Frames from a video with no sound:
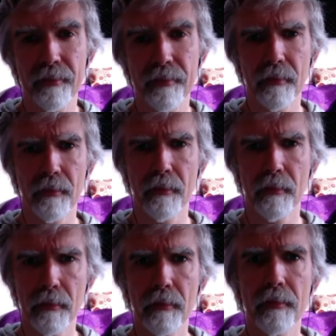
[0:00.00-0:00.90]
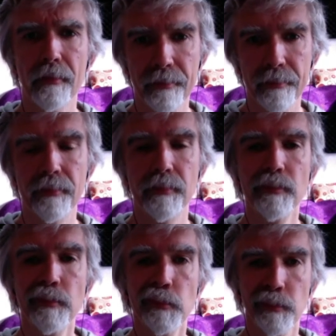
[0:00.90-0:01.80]

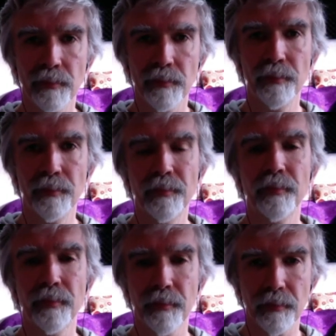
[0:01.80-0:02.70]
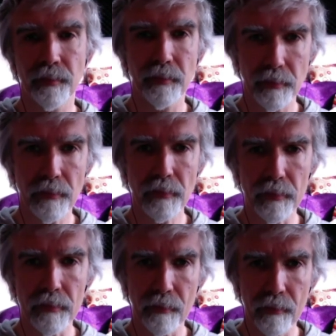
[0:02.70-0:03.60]

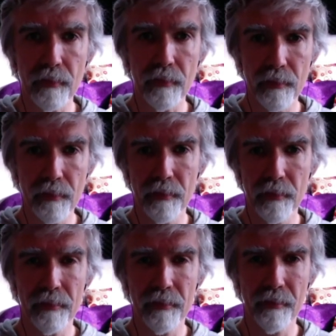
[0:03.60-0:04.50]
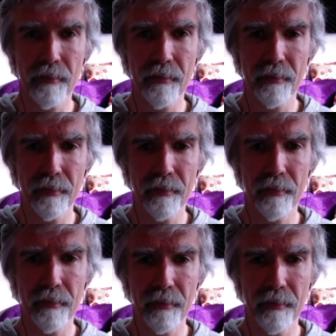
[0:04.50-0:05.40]

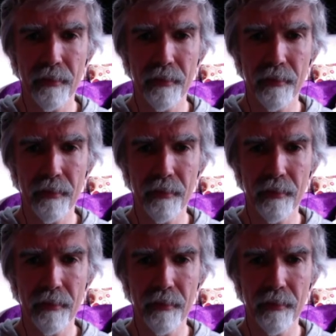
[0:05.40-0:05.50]
This person isn't speaking.